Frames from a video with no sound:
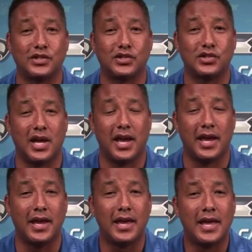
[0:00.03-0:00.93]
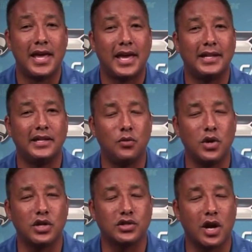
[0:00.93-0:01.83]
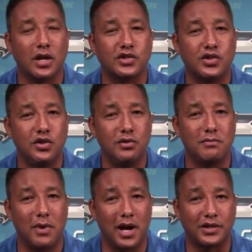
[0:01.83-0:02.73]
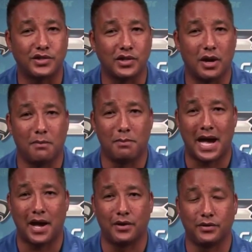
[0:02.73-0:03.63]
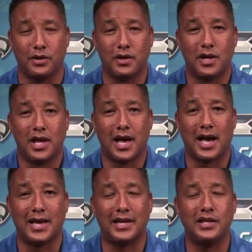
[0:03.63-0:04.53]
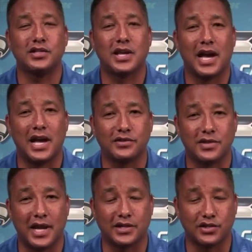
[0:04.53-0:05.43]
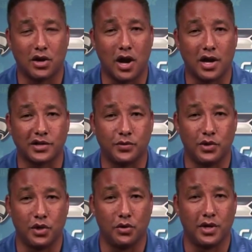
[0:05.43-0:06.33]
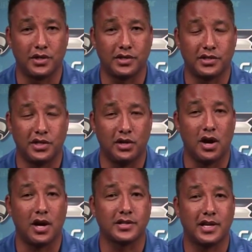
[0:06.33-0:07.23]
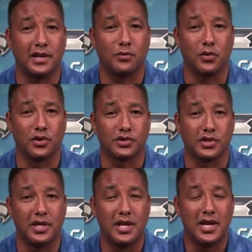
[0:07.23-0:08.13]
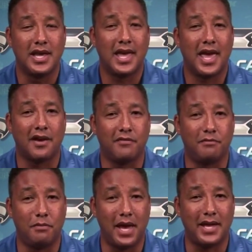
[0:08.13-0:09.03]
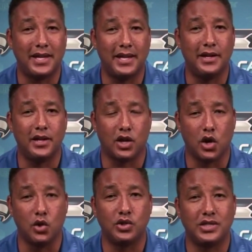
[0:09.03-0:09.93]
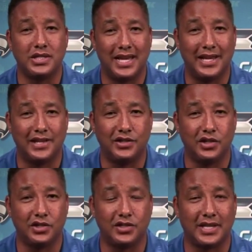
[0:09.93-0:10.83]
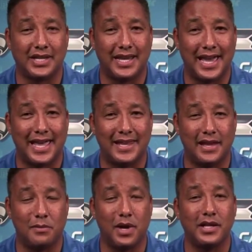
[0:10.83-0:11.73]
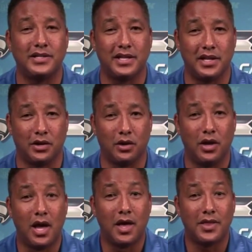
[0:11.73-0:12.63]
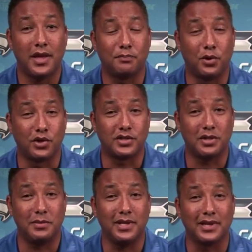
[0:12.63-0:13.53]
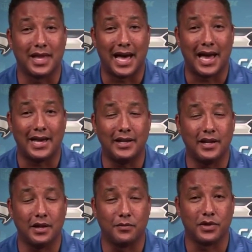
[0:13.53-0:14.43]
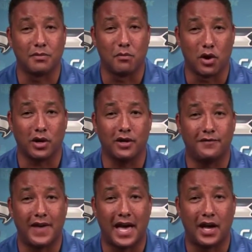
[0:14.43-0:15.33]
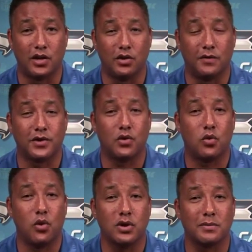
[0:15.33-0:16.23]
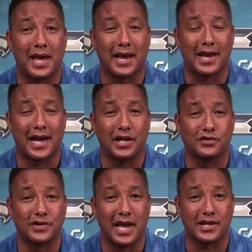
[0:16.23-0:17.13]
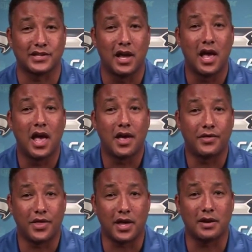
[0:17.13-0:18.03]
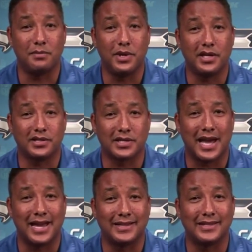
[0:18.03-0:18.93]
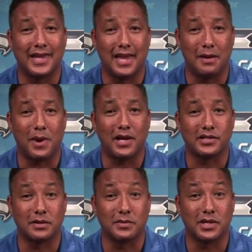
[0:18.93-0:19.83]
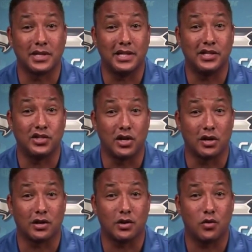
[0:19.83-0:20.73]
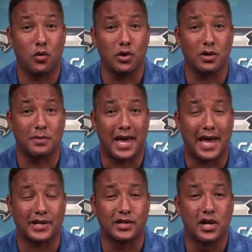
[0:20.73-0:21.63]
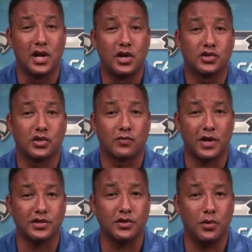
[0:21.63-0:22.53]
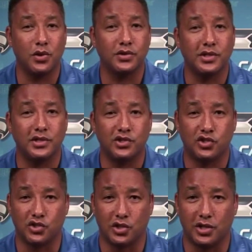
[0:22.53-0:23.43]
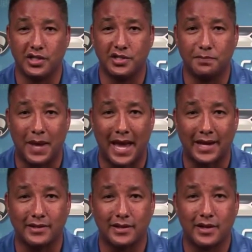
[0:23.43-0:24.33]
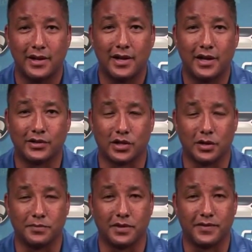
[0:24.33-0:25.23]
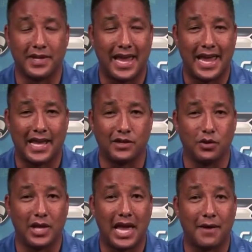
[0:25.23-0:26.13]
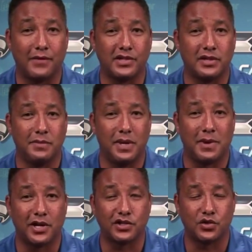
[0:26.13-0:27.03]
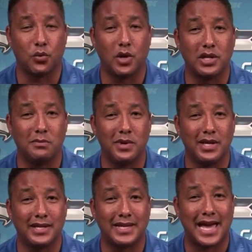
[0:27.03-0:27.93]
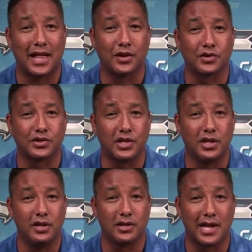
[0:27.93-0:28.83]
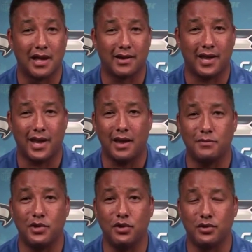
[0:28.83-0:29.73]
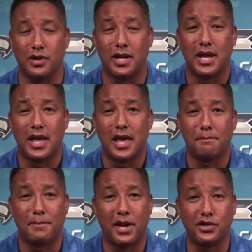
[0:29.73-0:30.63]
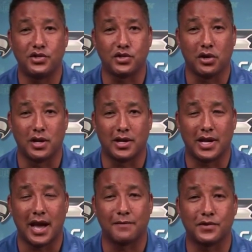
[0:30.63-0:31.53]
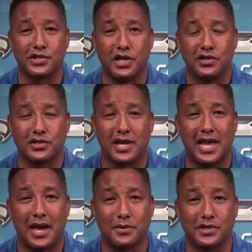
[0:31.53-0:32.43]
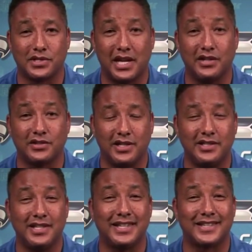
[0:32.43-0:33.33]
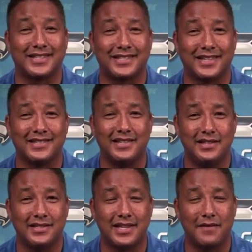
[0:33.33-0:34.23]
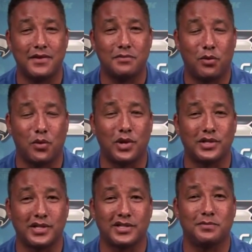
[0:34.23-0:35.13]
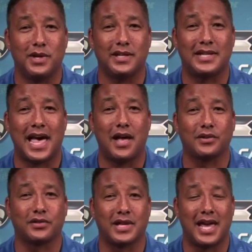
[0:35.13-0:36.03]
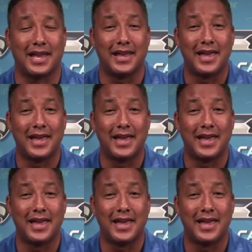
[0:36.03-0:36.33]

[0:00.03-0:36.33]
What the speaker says: say, and they didn't want to talk too much about his contract talks. We know that the Seahawks and Wilson have been in negotiations to get him a deal that puts him in line, again, with the market value of the quarterback contracts that are being signed today by some of the league's younger quarterbacks. So Russell Wilson should expect, in terms of the annual average, to be about $20 million a year. Now, Cam Newton, based on a conversation I had with his agent, he's getting $67.6 million of that